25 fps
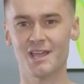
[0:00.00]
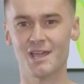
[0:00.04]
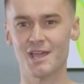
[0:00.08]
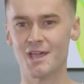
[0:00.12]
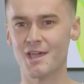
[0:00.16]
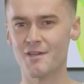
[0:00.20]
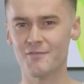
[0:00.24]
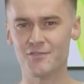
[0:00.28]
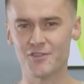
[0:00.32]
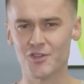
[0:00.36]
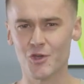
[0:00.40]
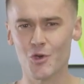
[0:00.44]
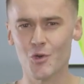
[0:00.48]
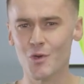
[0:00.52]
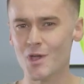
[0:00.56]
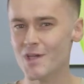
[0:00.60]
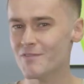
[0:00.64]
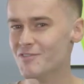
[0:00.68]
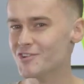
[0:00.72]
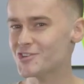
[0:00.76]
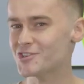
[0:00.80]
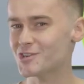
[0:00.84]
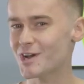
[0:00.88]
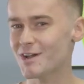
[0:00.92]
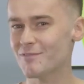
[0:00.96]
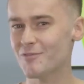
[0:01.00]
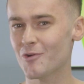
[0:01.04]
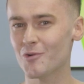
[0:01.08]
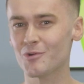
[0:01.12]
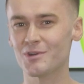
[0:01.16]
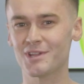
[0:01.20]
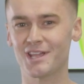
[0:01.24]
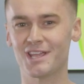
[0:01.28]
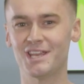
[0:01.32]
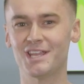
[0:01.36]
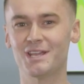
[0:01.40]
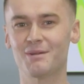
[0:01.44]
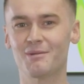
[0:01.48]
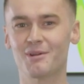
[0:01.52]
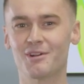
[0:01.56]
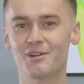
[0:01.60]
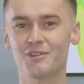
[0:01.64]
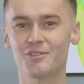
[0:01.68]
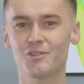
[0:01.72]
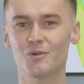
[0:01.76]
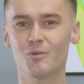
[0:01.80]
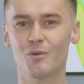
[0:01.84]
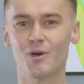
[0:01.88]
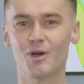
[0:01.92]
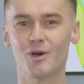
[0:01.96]
Have you ever traveled anywhere
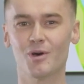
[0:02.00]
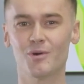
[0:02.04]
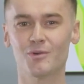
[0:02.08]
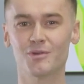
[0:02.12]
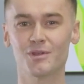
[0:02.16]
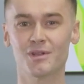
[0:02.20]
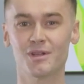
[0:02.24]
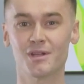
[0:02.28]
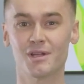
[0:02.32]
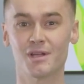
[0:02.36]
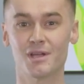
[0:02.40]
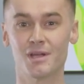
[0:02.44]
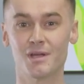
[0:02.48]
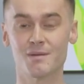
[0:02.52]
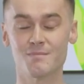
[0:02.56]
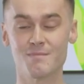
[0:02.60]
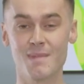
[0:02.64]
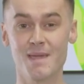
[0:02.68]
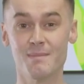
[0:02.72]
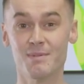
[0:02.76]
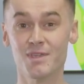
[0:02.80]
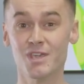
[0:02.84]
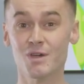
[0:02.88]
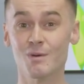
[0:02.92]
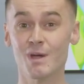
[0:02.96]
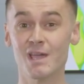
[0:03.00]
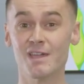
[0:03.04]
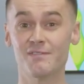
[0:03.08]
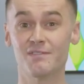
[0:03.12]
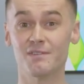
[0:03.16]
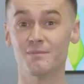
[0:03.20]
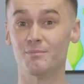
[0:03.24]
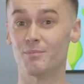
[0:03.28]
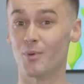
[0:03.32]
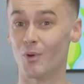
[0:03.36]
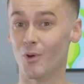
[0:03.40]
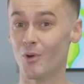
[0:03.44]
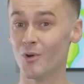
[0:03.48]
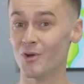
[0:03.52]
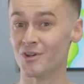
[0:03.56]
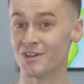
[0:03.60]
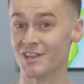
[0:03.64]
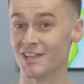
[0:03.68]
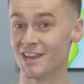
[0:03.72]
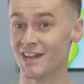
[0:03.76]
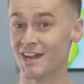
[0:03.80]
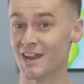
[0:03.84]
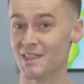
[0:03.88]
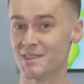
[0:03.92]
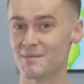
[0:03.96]
in the world? Maybe you were even born
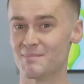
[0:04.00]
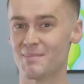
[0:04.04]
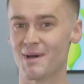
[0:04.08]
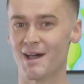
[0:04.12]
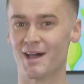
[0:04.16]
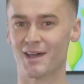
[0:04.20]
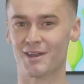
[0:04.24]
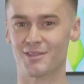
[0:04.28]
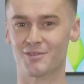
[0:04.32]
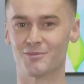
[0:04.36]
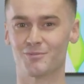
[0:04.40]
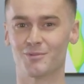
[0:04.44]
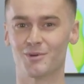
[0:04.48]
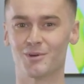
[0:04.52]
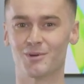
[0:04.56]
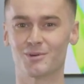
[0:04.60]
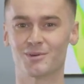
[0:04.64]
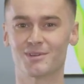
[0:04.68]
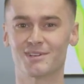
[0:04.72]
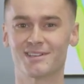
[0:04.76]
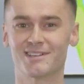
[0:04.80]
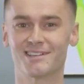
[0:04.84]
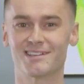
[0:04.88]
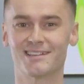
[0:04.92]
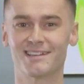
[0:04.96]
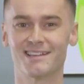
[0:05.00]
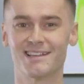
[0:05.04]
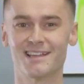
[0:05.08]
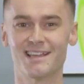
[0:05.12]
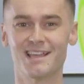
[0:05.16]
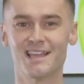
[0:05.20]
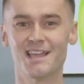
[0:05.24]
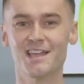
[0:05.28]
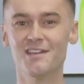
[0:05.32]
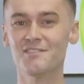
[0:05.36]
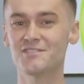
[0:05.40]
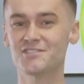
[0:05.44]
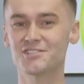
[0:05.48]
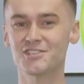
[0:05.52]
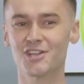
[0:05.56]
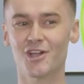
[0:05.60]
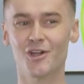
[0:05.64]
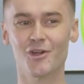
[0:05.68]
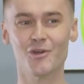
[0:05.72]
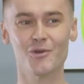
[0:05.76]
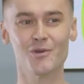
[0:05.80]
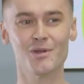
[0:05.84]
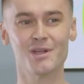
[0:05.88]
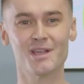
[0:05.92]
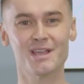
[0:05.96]
in another part of the world. If
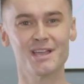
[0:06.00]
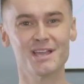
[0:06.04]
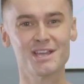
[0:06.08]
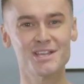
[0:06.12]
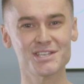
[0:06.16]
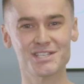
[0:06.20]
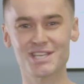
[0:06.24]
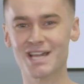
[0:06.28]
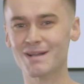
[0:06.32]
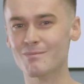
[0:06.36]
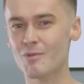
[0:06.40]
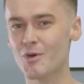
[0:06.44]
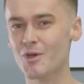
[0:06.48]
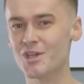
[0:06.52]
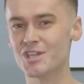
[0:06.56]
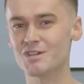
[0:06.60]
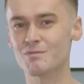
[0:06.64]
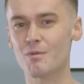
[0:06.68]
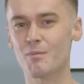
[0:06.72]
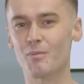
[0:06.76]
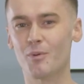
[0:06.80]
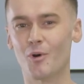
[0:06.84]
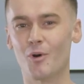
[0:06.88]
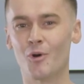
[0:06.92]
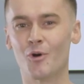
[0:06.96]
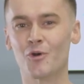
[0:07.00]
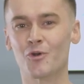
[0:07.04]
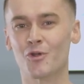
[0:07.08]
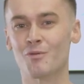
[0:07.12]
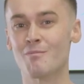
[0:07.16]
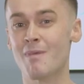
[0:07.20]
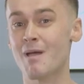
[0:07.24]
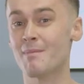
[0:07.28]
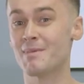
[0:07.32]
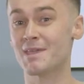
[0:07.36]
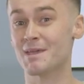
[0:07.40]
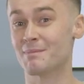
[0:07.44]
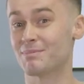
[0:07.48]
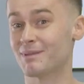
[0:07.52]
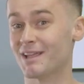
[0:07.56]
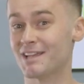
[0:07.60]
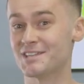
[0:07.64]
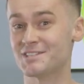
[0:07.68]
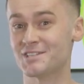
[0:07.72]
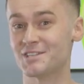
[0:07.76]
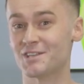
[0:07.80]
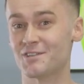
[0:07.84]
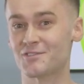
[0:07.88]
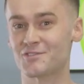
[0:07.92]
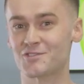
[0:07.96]
so, tell me where you were born or maybe a
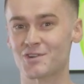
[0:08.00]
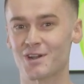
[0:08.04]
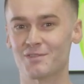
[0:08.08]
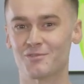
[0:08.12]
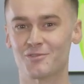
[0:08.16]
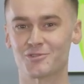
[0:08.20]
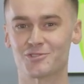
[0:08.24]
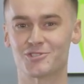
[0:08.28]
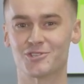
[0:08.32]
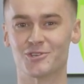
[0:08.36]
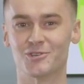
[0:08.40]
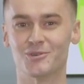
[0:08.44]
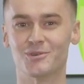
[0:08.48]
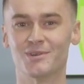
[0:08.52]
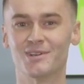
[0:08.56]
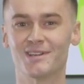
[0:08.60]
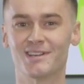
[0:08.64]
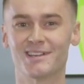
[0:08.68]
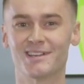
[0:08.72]
place that you've traveled to.